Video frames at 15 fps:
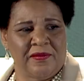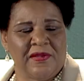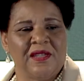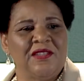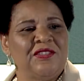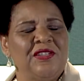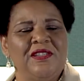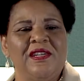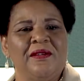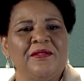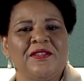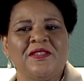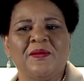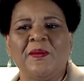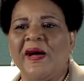She never
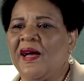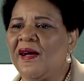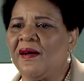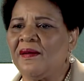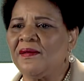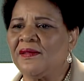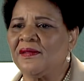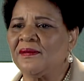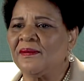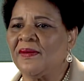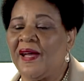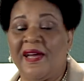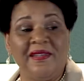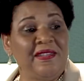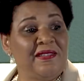smiled.
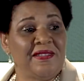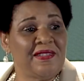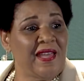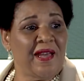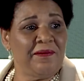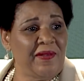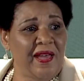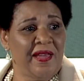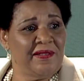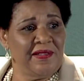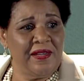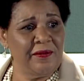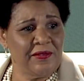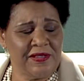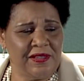I'd
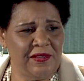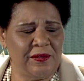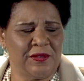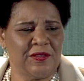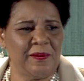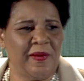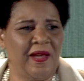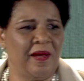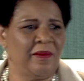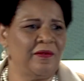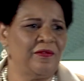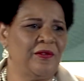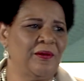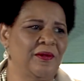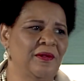never seen her smile
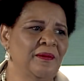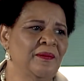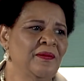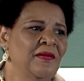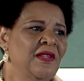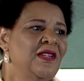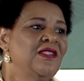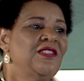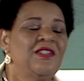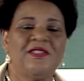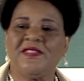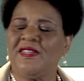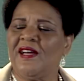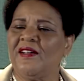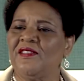before. She
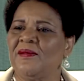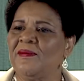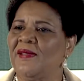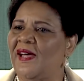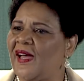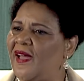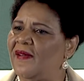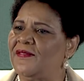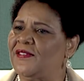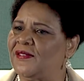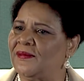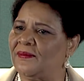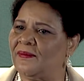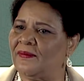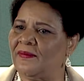seldom laughed.
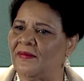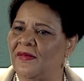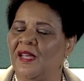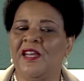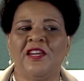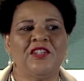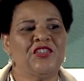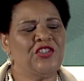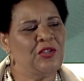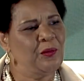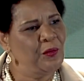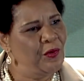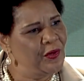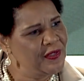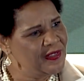She
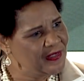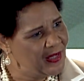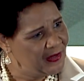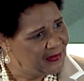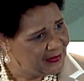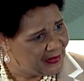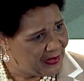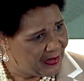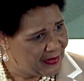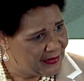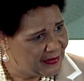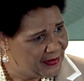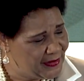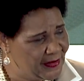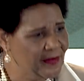wore
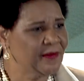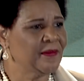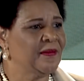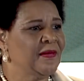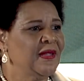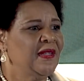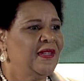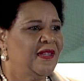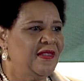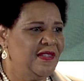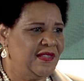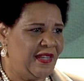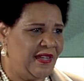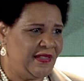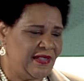sunglasses in the
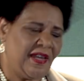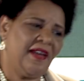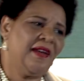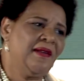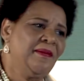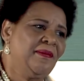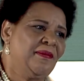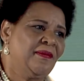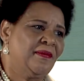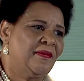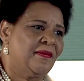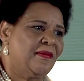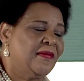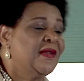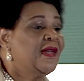daytime,
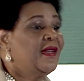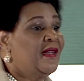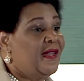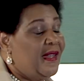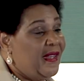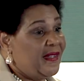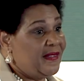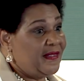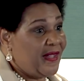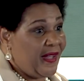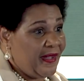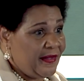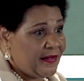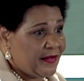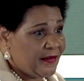at
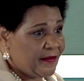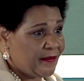night,